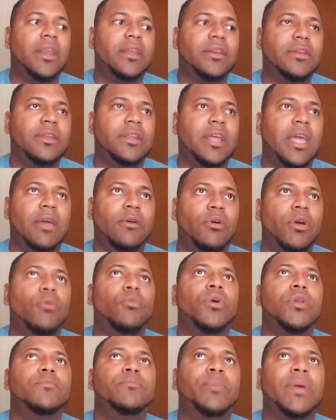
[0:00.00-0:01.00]
It
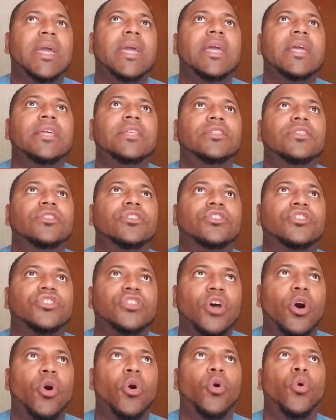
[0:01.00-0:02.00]
would be
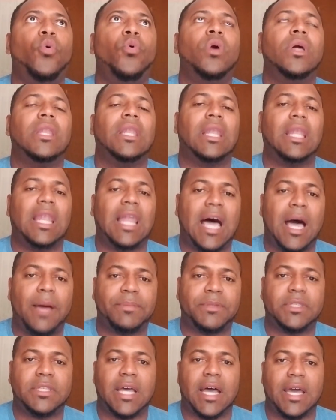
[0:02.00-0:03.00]
so
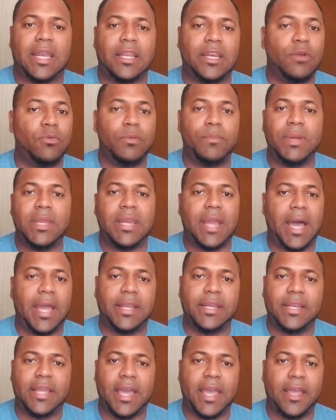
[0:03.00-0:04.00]
lopsided. It would be night
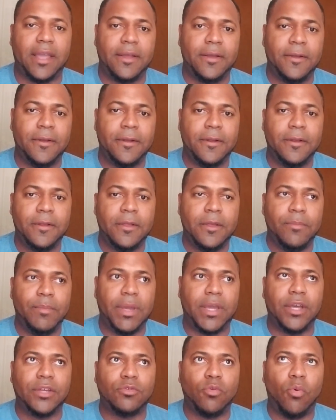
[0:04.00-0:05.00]
and day,
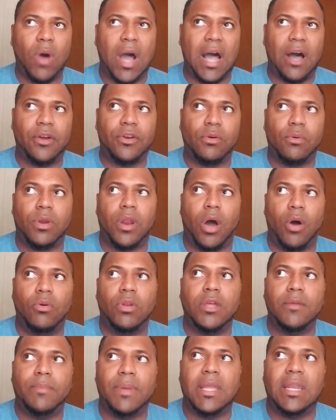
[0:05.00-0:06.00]
because Wilder would
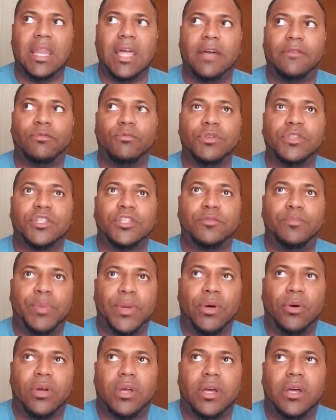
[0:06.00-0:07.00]
only be left with
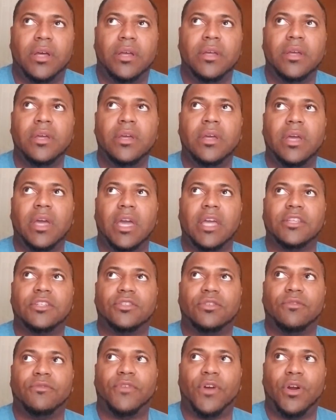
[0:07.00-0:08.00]
Spilka and
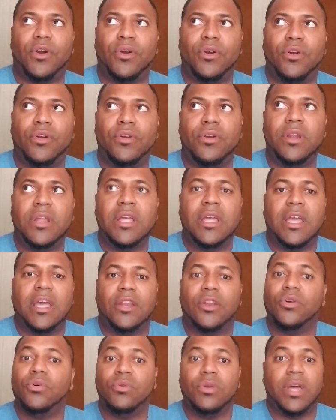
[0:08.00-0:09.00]
Stavern,
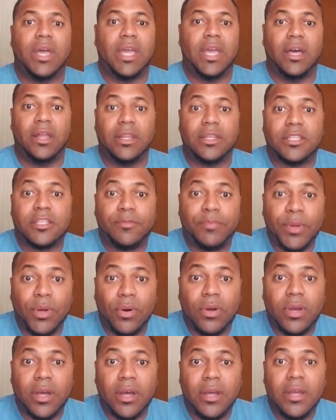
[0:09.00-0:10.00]
and who the hell is
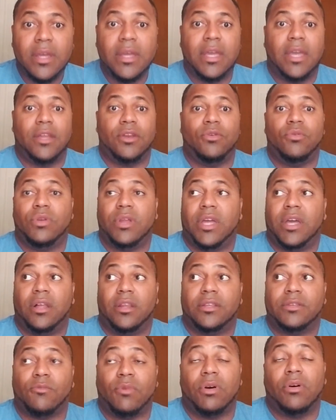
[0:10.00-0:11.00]
Spilka, and who the hell
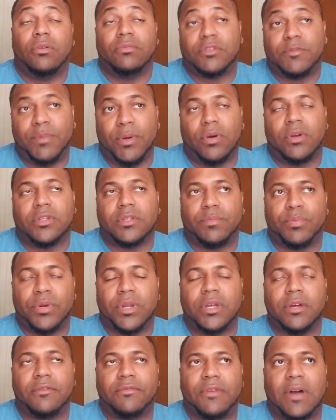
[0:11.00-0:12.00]
is, well, Spilka's a pretty
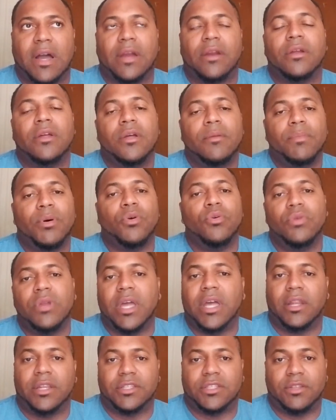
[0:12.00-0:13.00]
good fighter, but who the
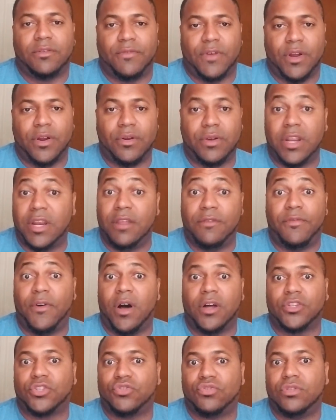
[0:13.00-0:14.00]
hell is Stavern? And he
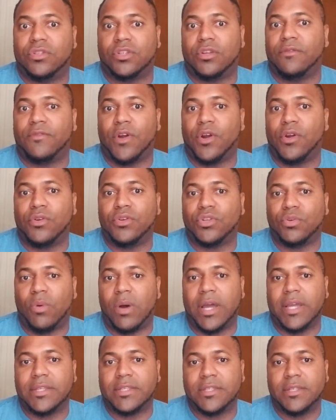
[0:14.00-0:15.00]
fought Stavern
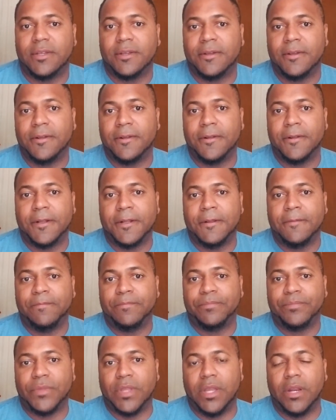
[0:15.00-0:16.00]
twice.
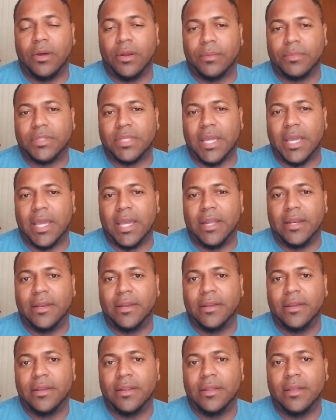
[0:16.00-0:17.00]
You know what I'm saying?
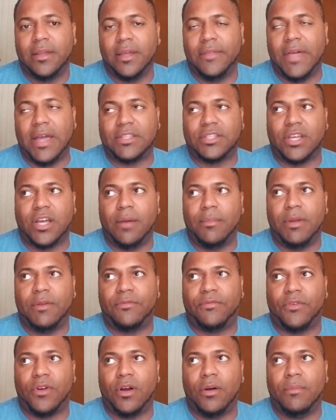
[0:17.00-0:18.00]
And that's coming
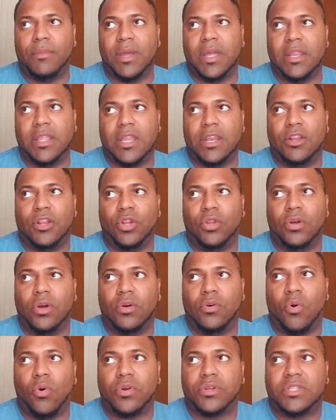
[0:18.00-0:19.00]
from, and then
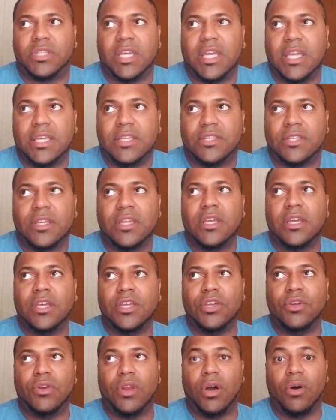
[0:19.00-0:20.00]
Ortiz,
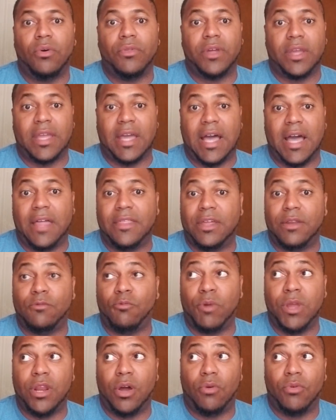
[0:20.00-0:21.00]
the guy that
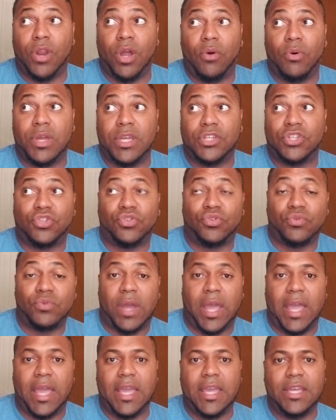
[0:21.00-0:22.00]
we don't know his true
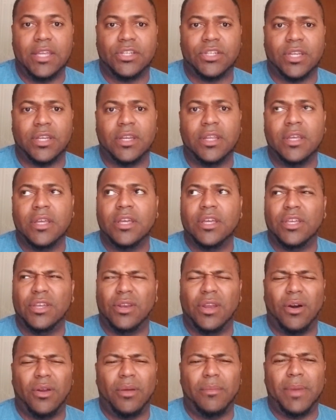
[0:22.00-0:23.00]
age, and you
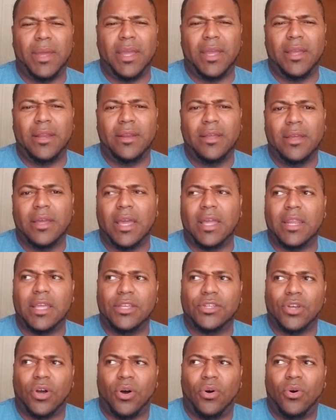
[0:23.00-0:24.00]
know what I mean? And
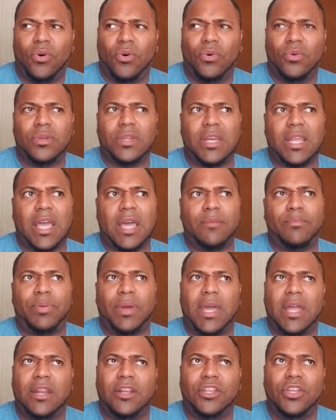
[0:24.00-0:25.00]
he's old, and he had
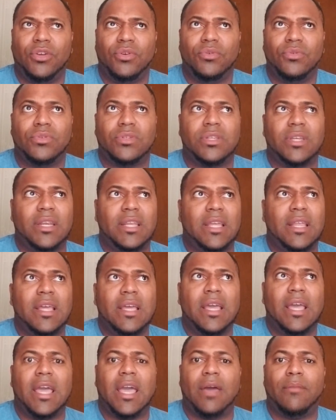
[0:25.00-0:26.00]
ped use, and he
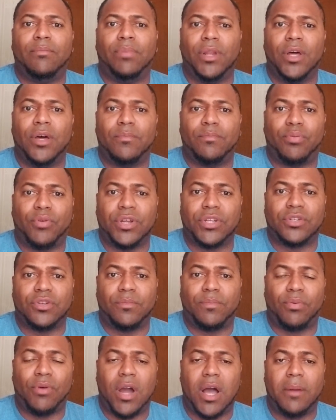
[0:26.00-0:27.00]
had blood pressure
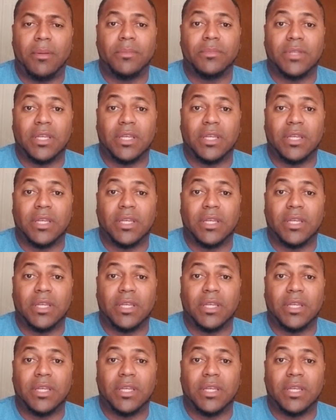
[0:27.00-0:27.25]
problems.